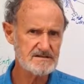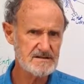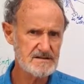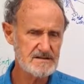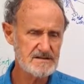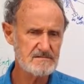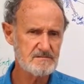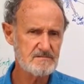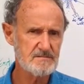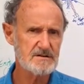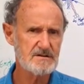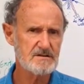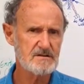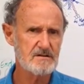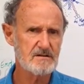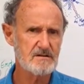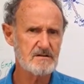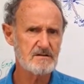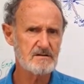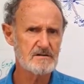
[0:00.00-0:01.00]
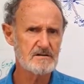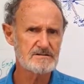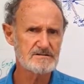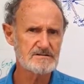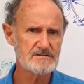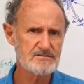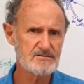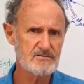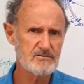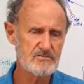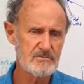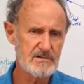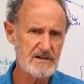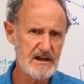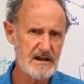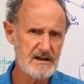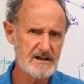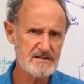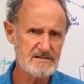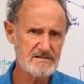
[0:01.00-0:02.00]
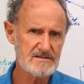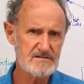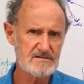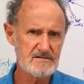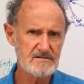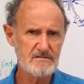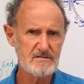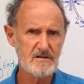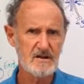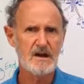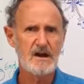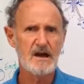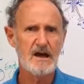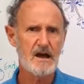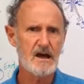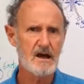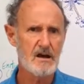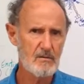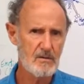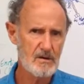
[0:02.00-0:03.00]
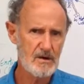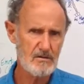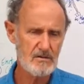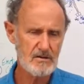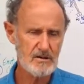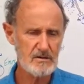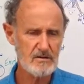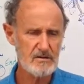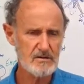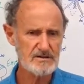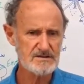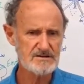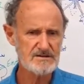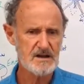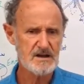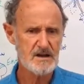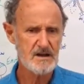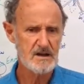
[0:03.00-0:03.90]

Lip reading: here because it's all related to how we alkalise.